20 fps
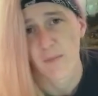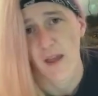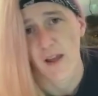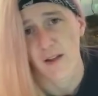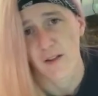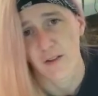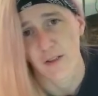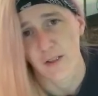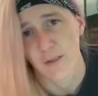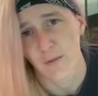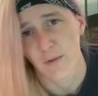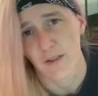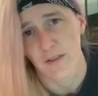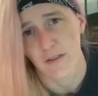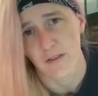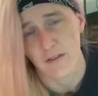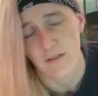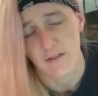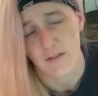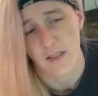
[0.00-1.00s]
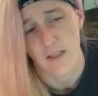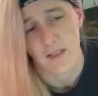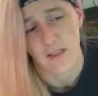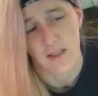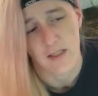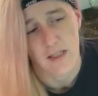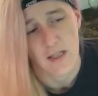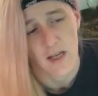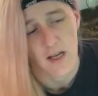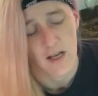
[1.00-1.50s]
that green one that
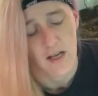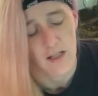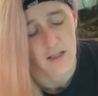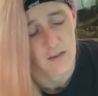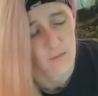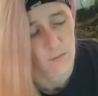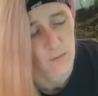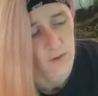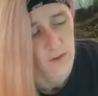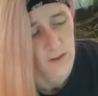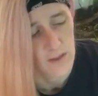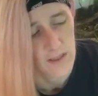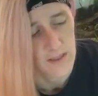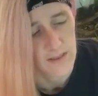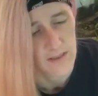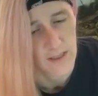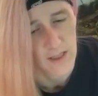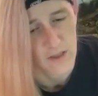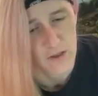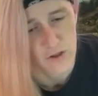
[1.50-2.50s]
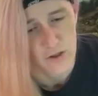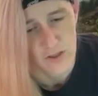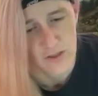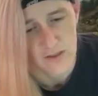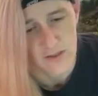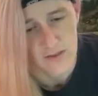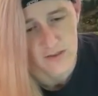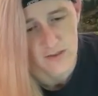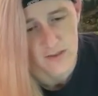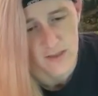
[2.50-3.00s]
he got, where did he get that,
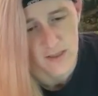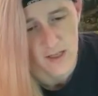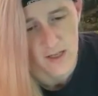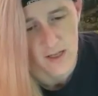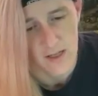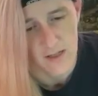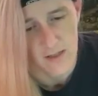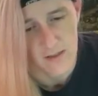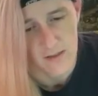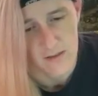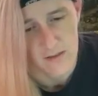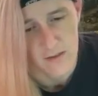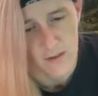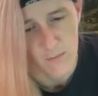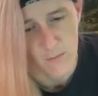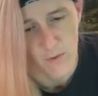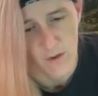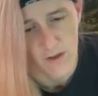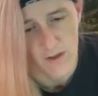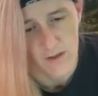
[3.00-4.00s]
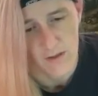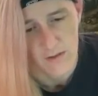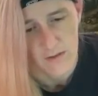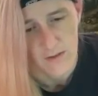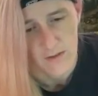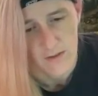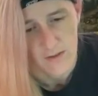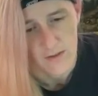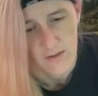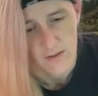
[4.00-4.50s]
GCCA or somewhere?
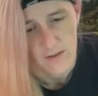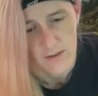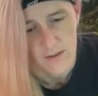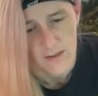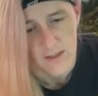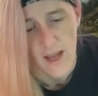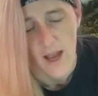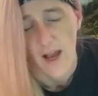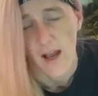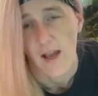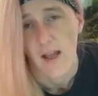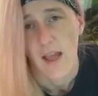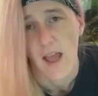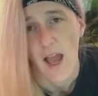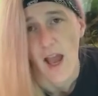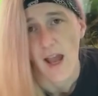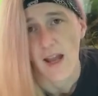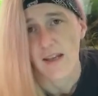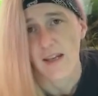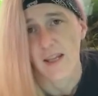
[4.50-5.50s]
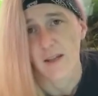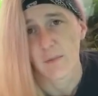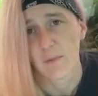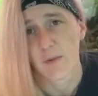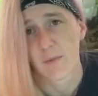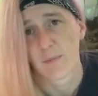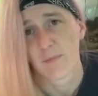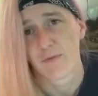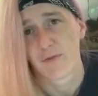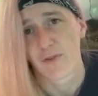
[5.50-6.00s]
Yeah, I named
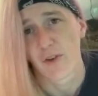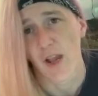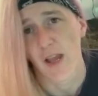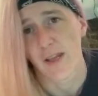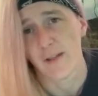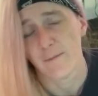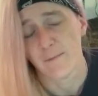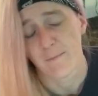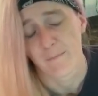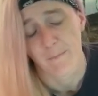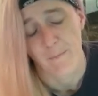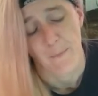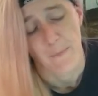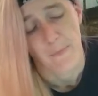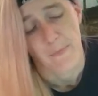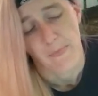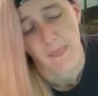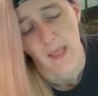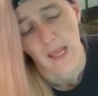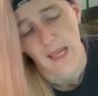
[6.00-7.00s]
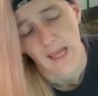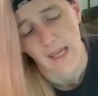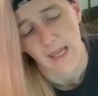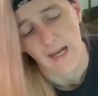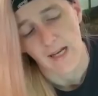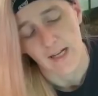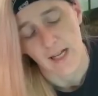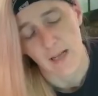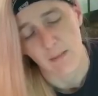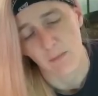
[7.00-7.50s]
him Fred. And
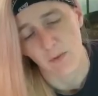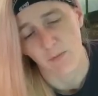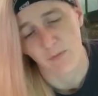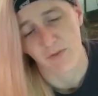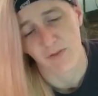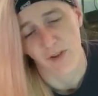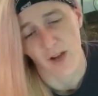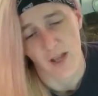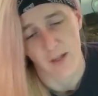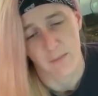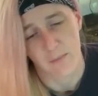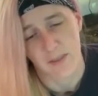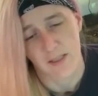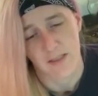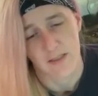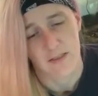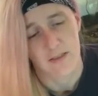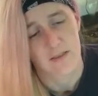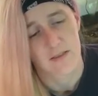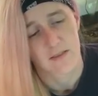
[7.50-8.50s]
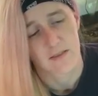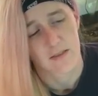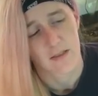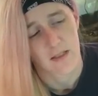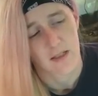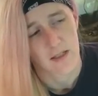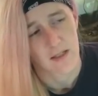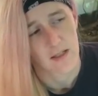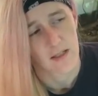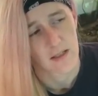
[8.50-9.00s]
I named him Fred because
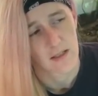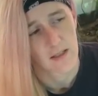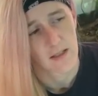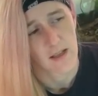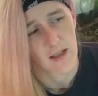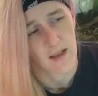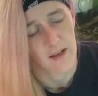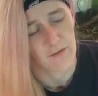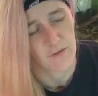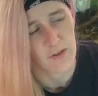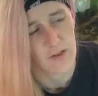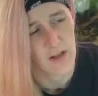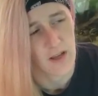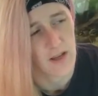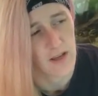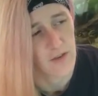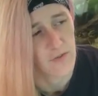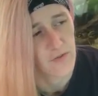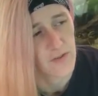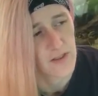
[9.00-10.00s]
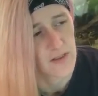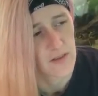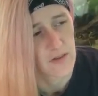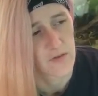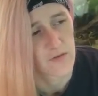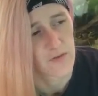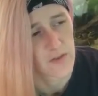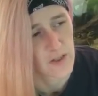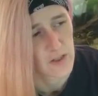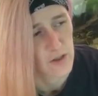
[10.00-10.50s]
every day I feed
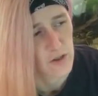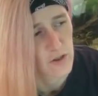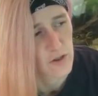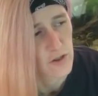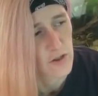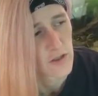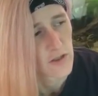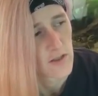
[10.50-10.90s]
this fish,